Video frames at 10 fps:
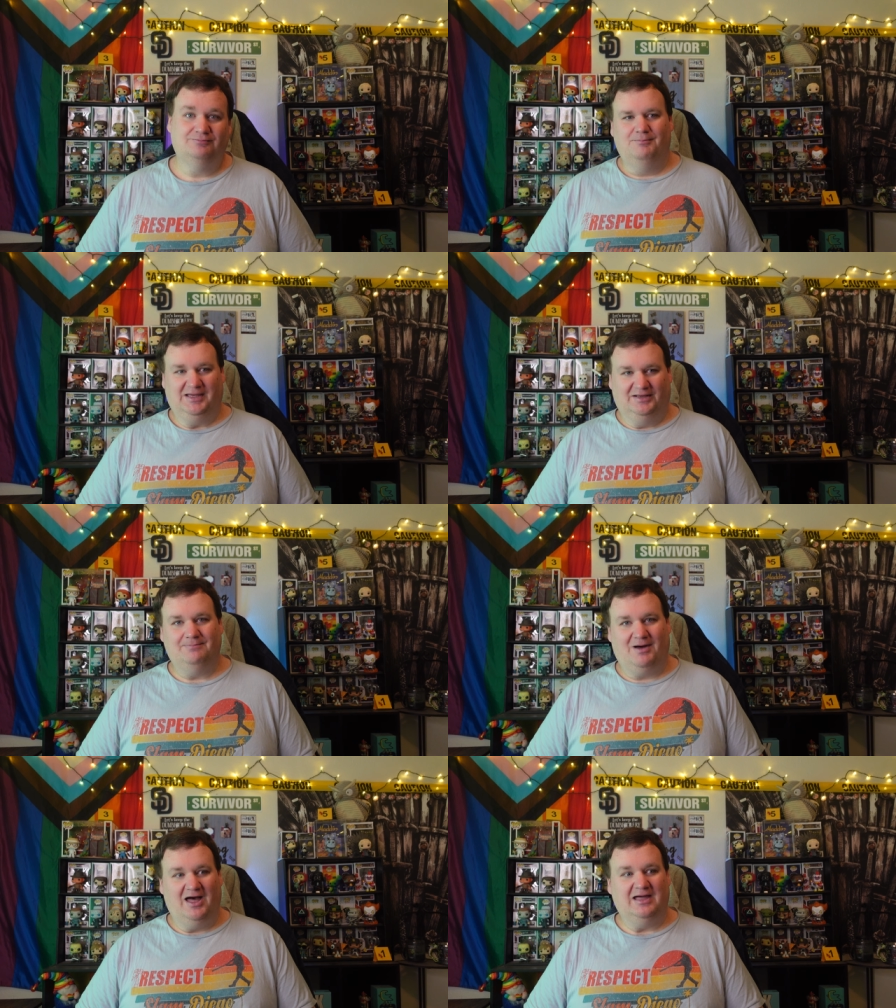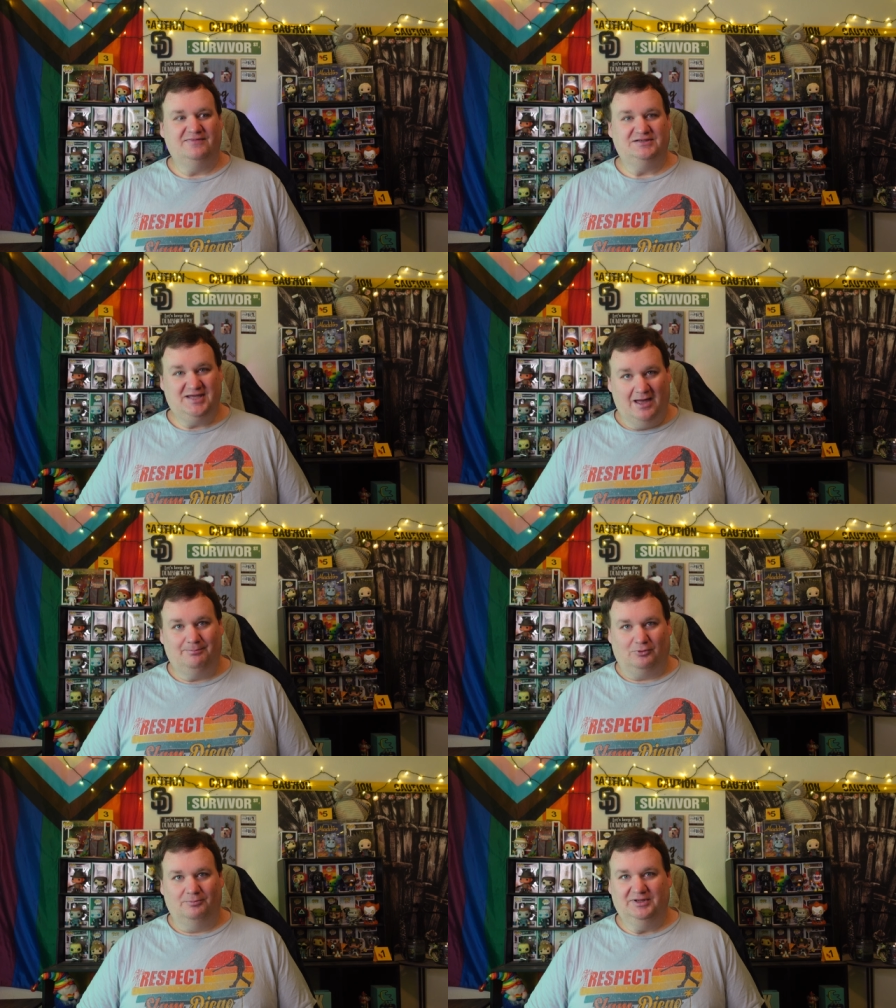mainly by the
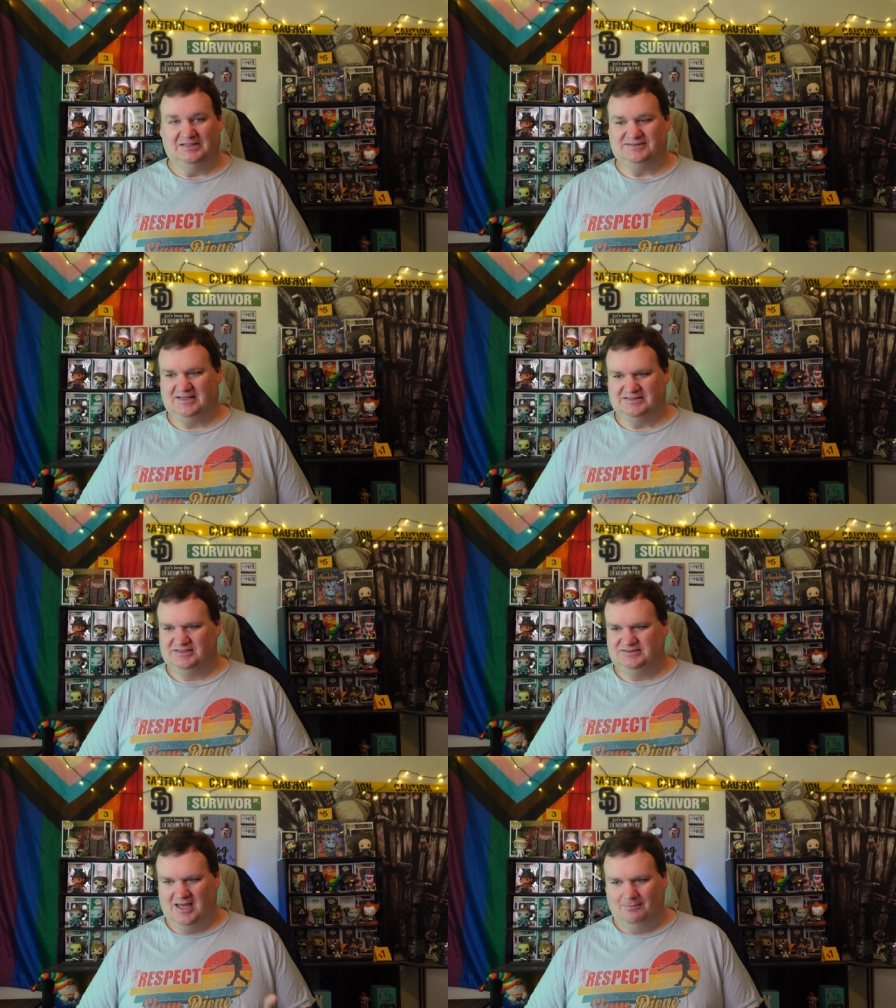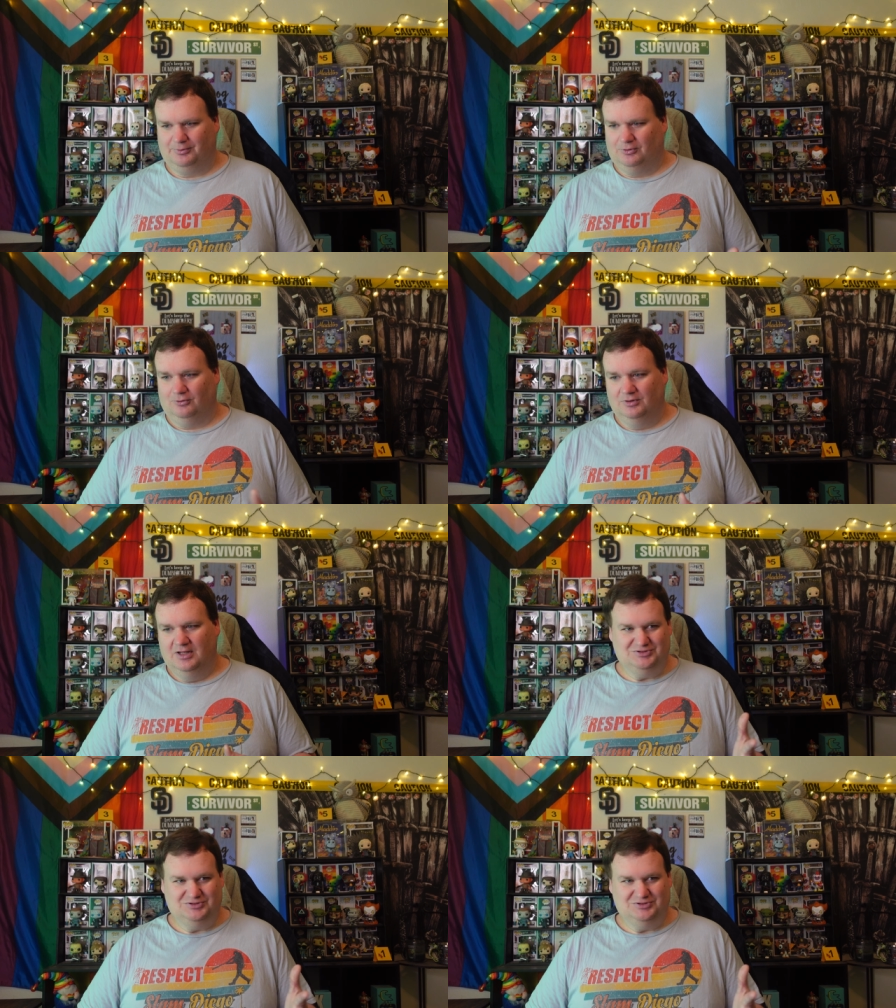temple because I guess the temple